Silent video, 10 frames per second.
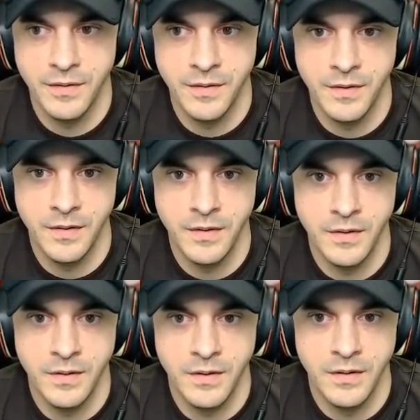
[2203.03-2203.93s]

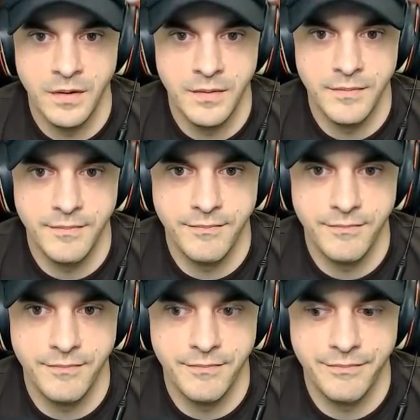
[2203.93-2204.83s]

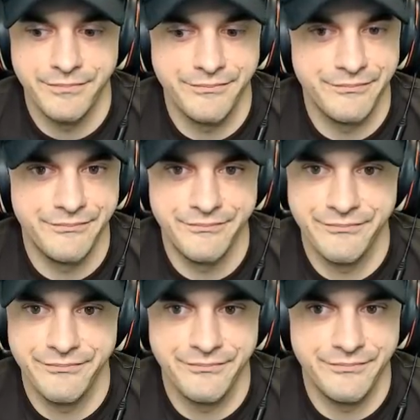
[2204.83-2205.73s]

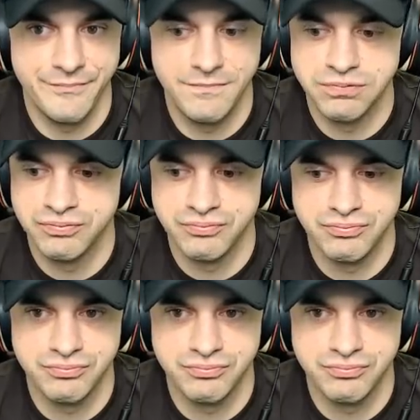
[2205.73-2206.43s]
(no one is talking)